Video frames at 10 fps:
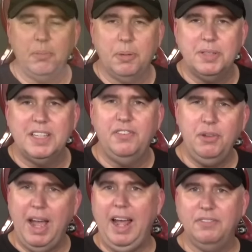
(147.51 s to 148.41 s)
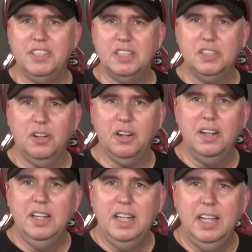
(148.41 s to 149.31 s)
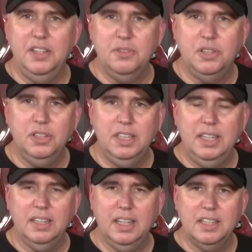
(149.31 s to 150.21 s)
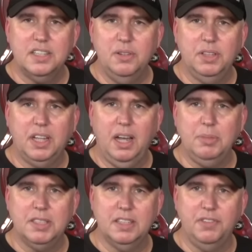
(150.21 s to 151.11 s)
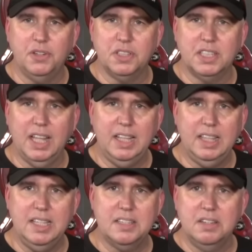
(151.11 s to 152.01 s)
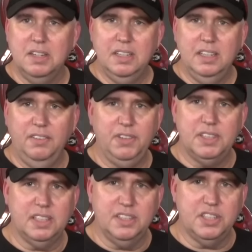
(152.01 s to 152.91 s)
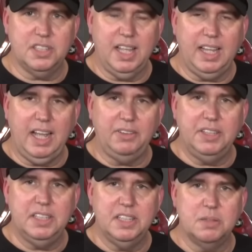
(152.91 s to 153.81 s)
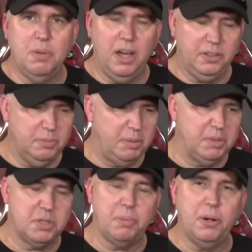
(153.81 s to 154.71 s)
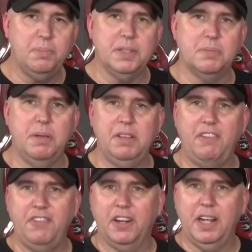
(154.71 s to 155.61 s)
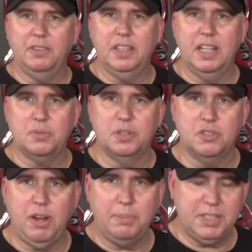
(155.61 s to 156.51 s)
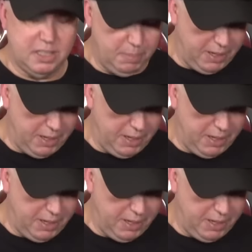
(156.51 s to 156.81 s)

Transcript: on purpose. If you have this guitar and you could, let us know in the comments if yours is like this. If it's just like how they did this model, maybe there's a purpose. Maybe they figured out that that's where a strap sits